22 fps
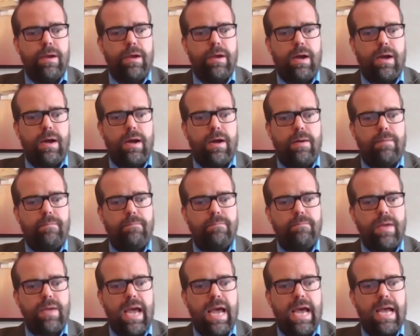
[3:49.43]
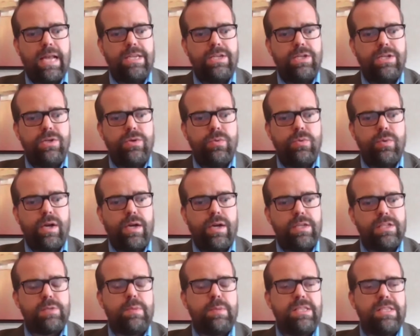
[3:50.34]
had to
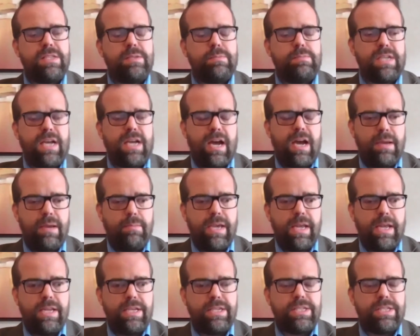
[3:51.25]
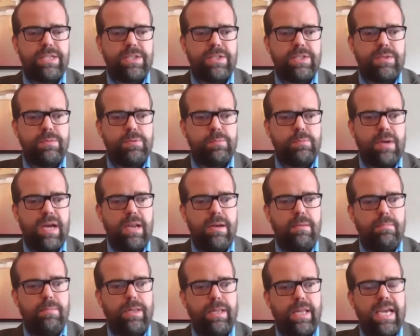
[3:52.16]
spend some time getting systems put
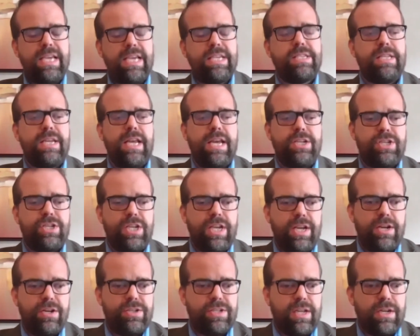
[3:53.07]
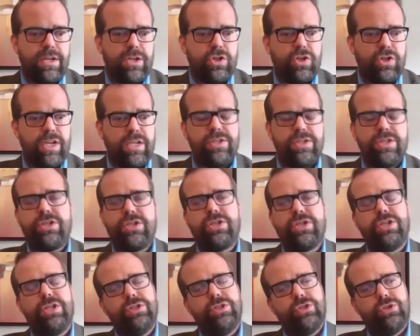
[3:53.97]
in place, and educators had a
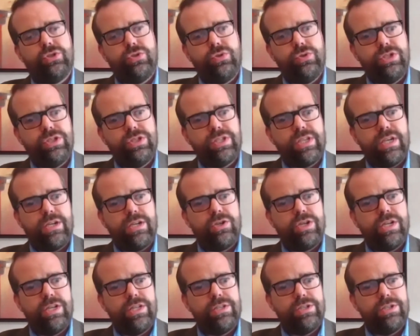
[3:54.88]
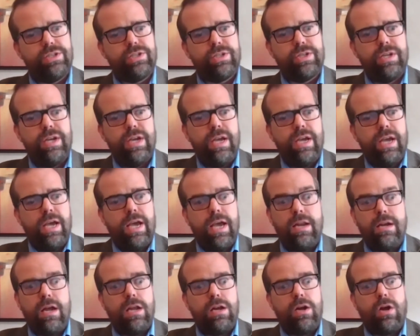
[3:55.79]
transition and students had a transition.
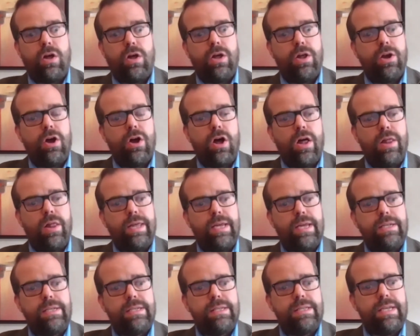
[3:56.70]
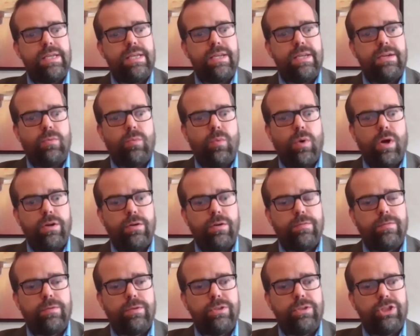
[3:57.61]
And all in all, they did a
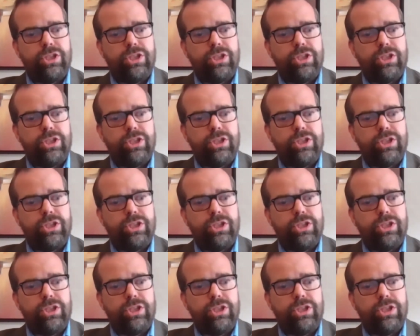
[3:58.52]
wonderful